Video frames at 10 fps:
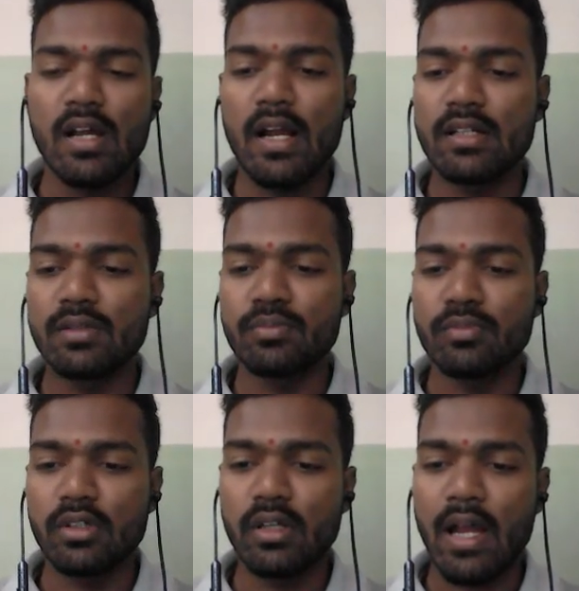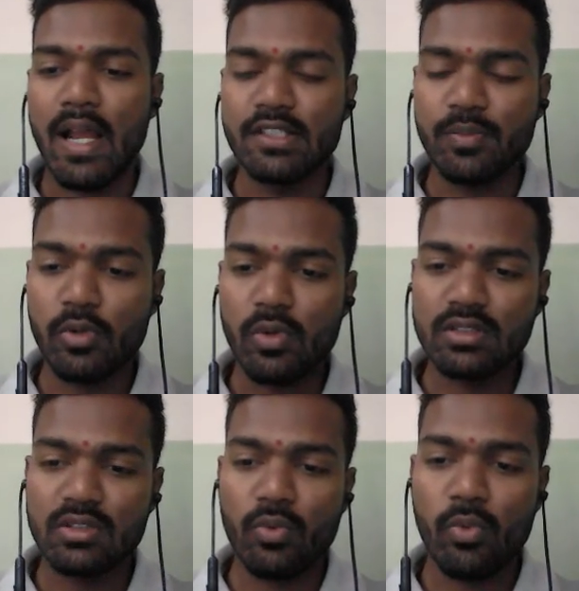and as it
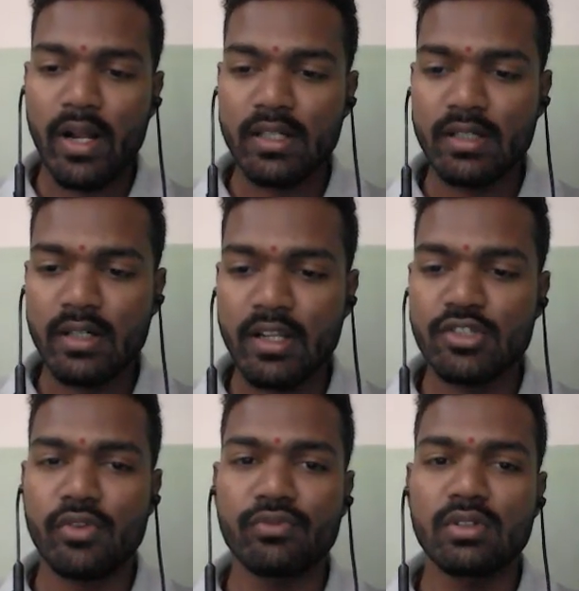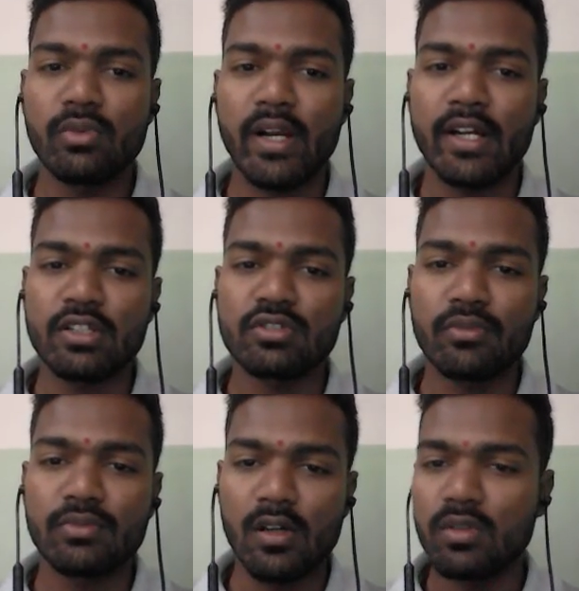covers a wide range of the varieties
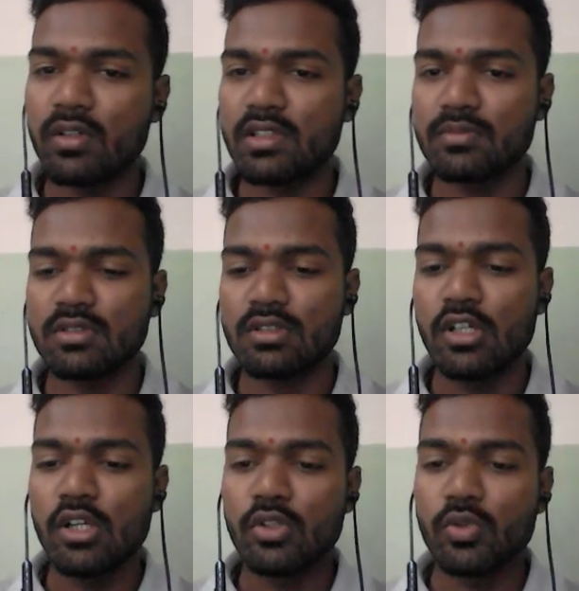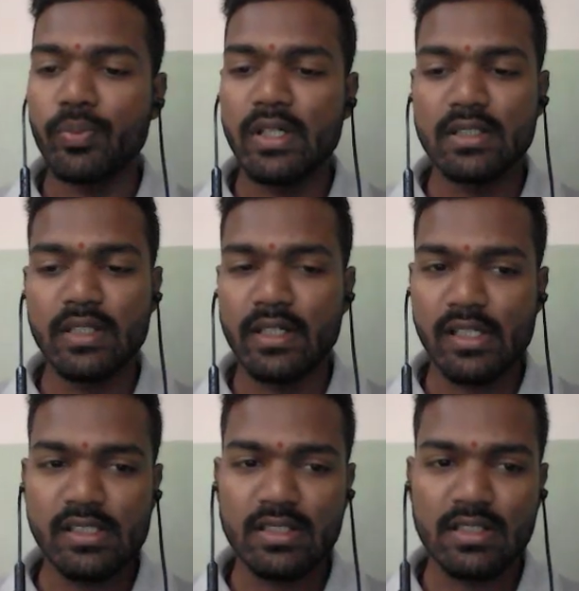of the algorithms to build the
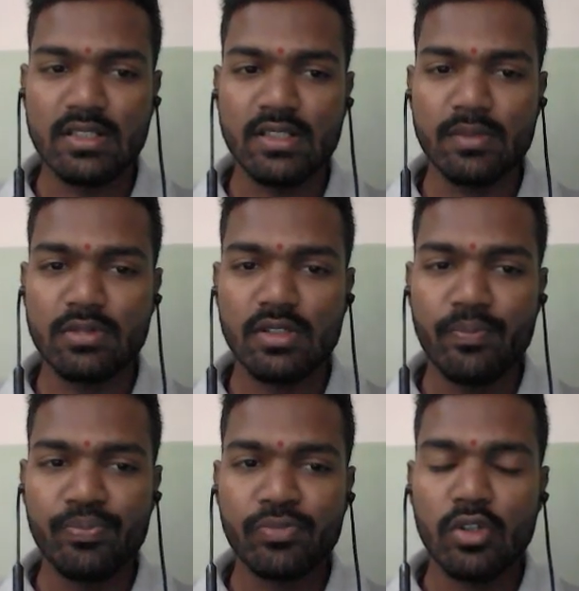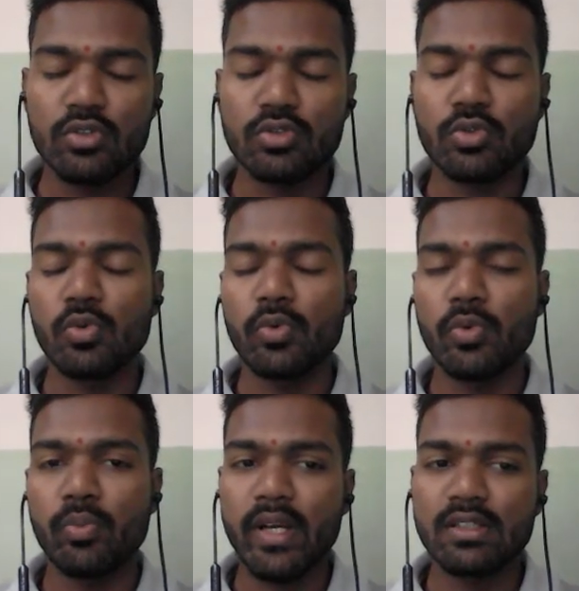intelligent systems
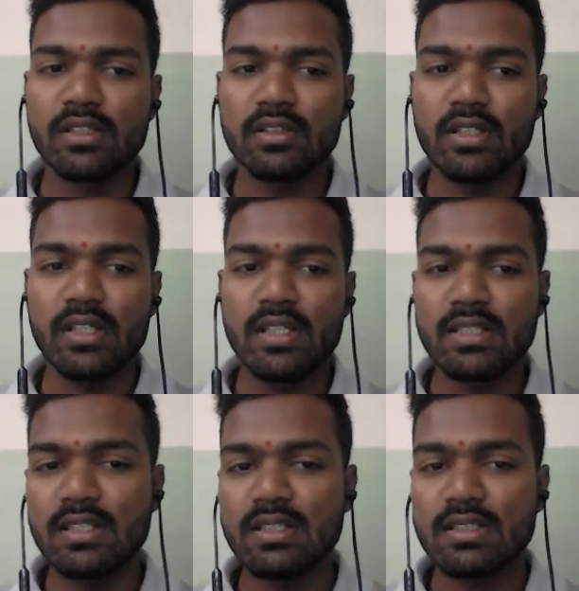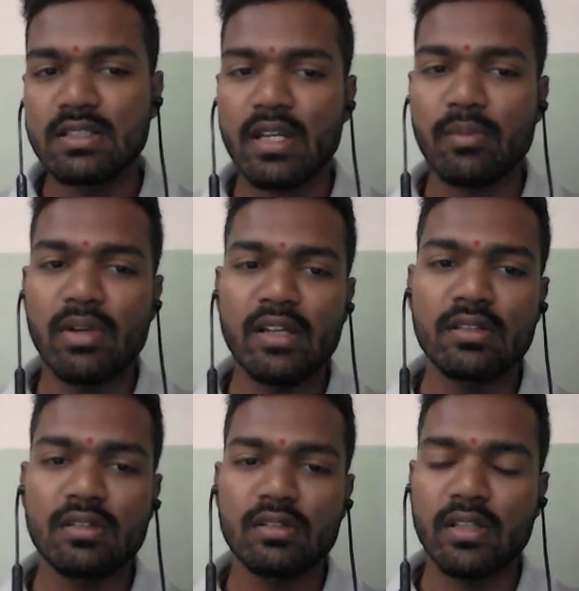to make the easy
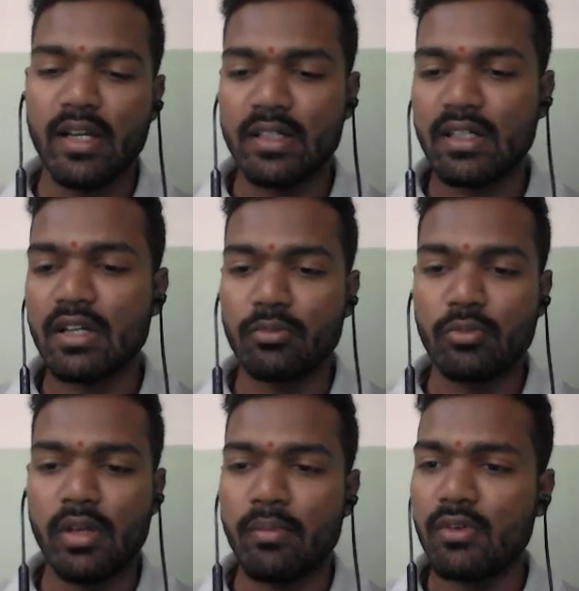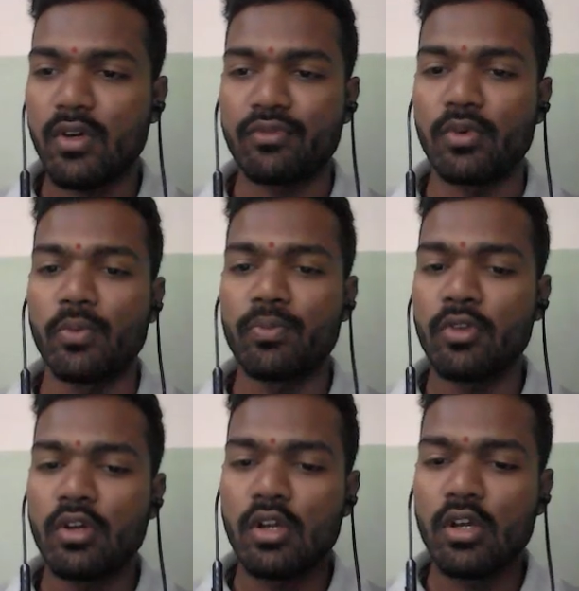streamline the entire ML workflow.
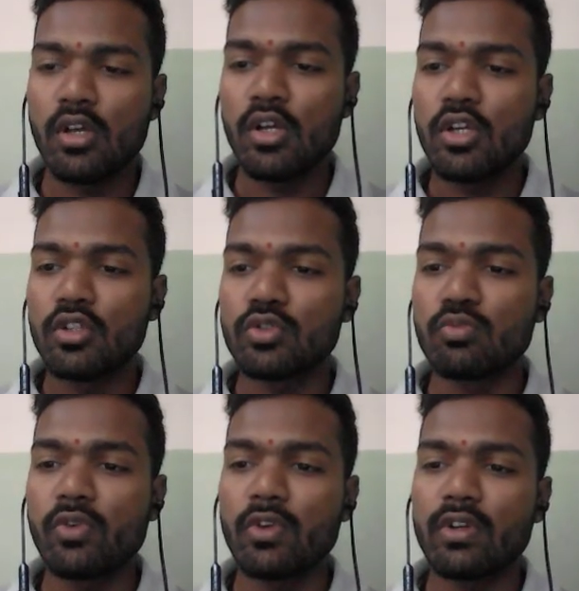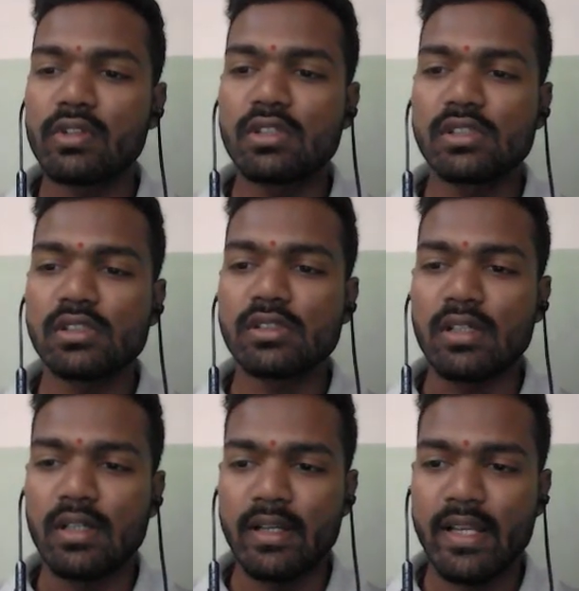So moving on with the
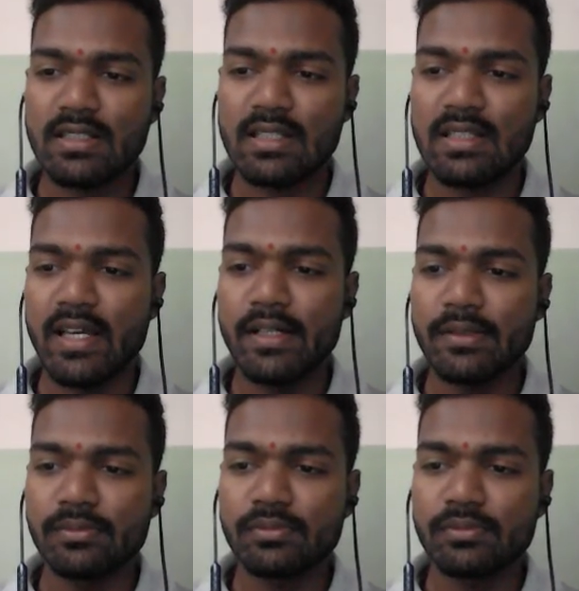next slide.